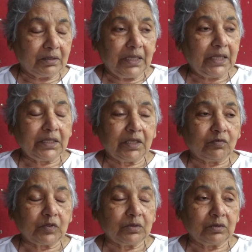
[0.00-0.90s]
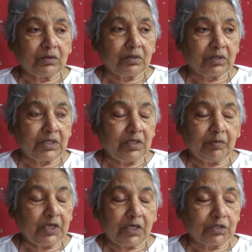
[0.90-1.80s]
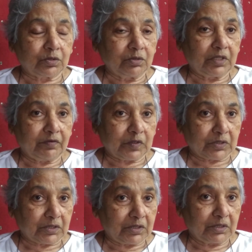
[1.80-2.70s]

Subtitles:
In the medical school, there wasn't.